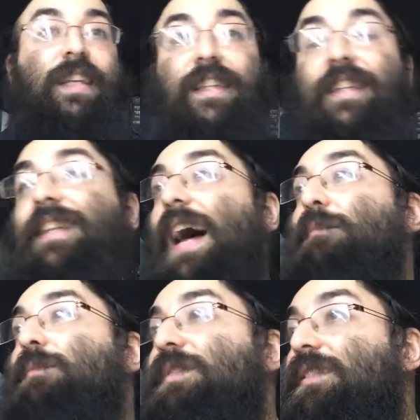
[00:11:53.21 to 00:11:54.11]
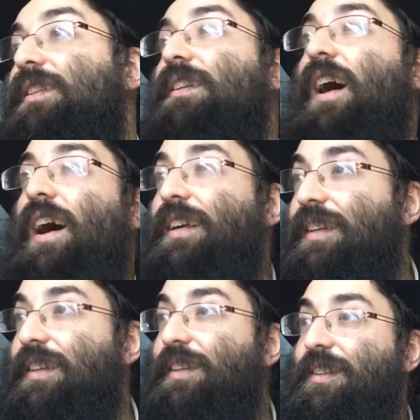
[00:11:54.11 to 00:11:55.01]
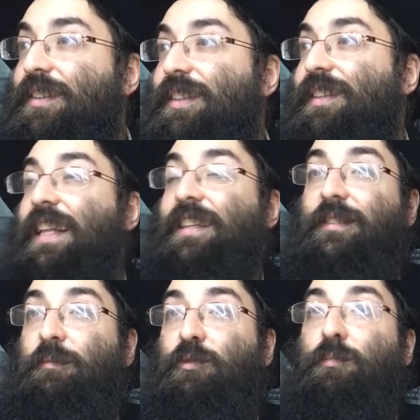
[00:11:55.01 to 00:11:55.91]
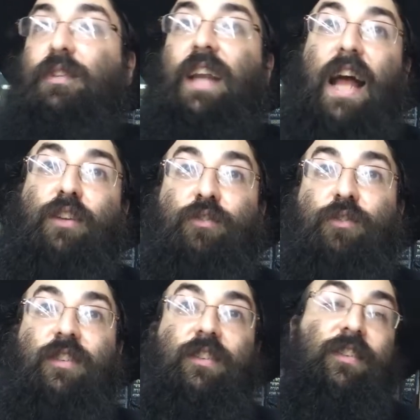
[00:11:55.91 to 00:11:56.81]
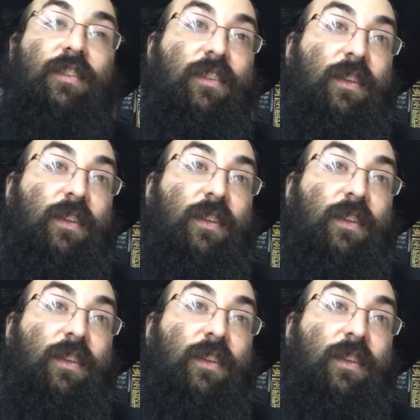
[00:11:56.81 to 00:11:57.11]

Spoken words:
not that the Rambam is denying or that is supernatural or